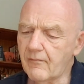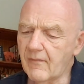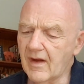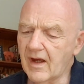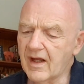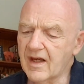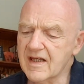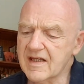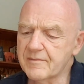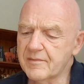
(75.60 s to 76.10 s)

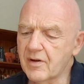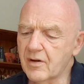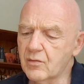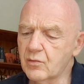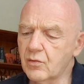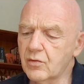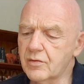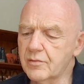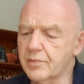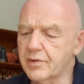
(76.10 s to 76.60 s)
And it's about
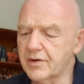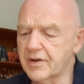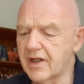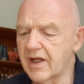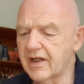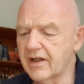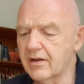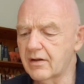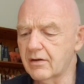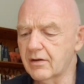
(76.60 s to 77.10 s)
one
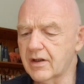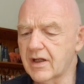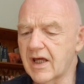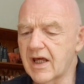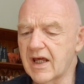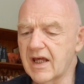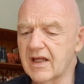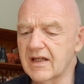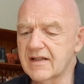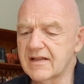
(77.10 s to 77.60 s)
particular
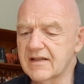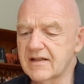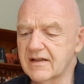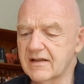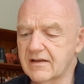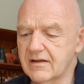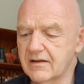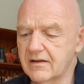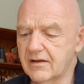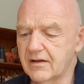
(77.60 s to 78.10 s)
case,
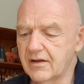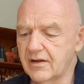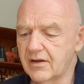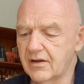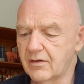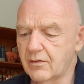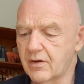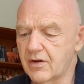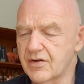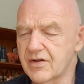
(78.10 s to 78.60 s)

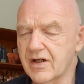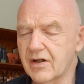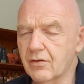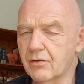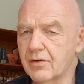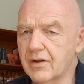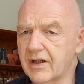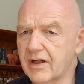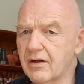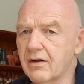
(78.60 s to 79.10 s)
which I'm going
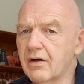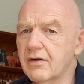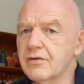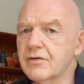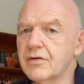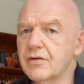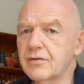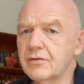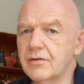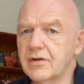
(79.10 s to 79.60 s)
to get on
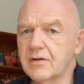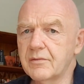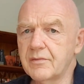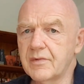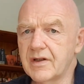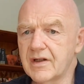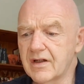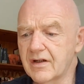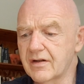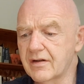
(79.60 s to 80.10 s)
to in a
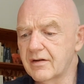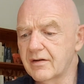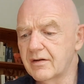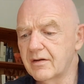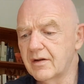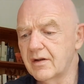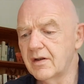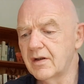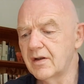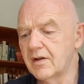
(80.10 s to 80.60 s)
minute.
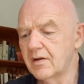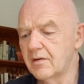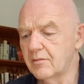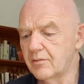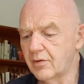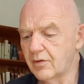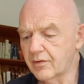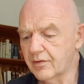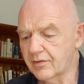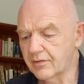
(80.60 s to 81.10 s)

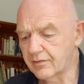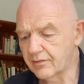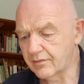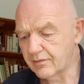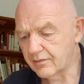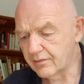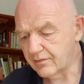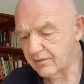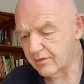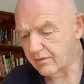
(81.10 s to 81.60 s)
But
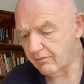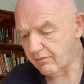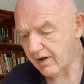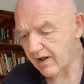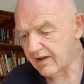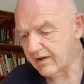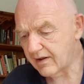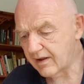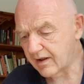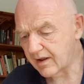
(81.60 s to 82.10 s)
the
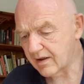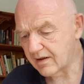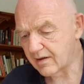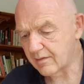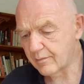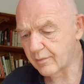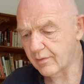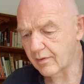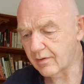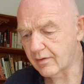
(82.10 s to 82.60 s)
writing in the
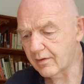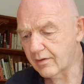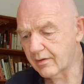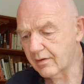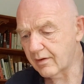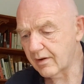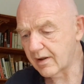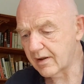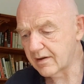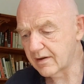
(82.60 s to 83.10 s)
book
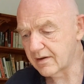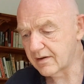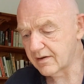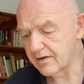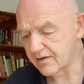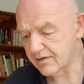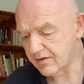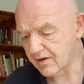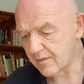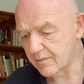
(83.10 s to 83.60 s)
and the
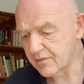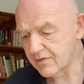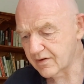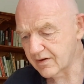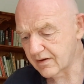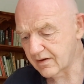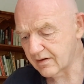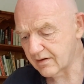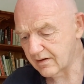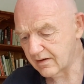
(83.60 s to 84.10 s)

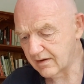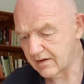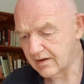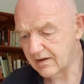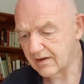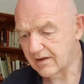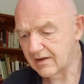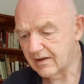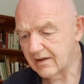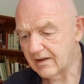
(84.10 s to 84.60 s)
description,
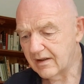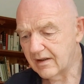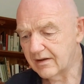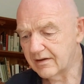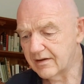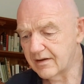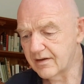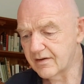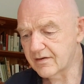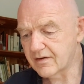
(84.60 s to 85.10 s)
and
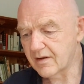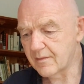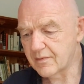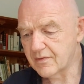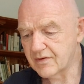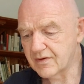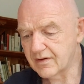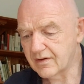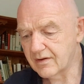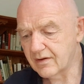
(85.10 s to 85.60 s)
the
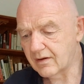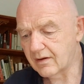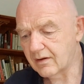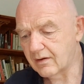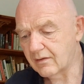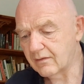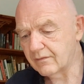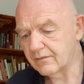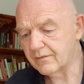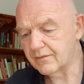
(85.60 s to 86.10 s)
description
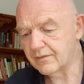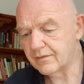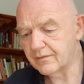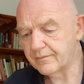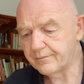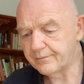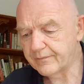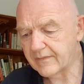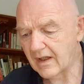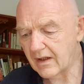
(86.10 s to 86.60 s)
of
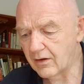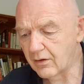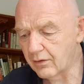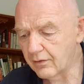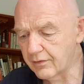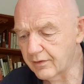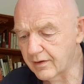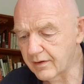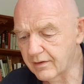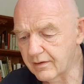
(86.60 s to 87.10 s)

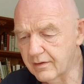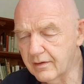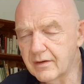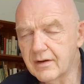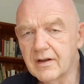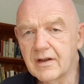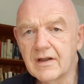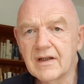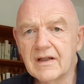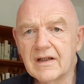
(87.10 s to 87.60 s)
London
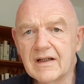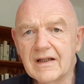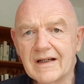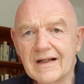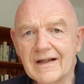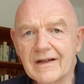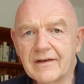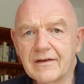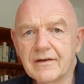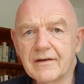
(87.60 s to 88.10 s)

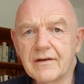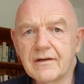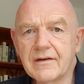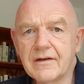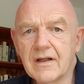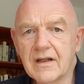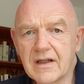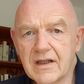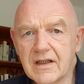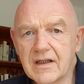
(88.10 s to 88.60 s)
and
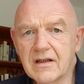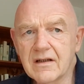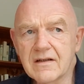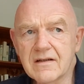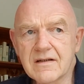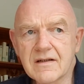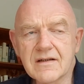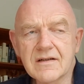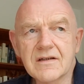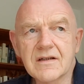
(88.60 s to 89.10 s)
the legal
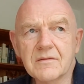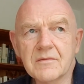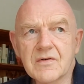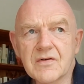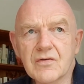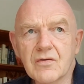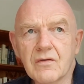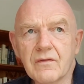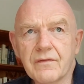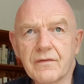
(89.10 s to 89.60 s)
system and
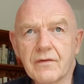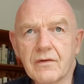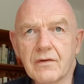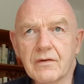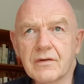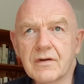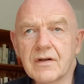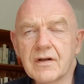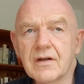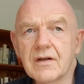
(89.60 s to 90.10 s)
so
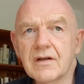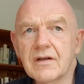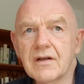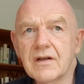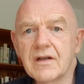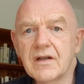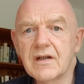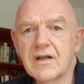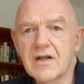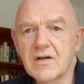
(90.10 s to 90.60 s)
forth,
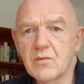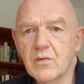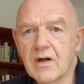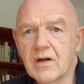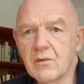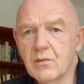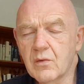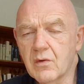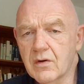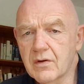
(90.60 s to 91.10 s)
is well
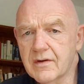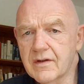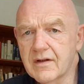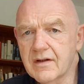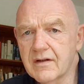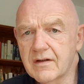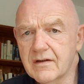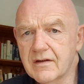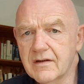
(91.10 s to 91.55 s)
worth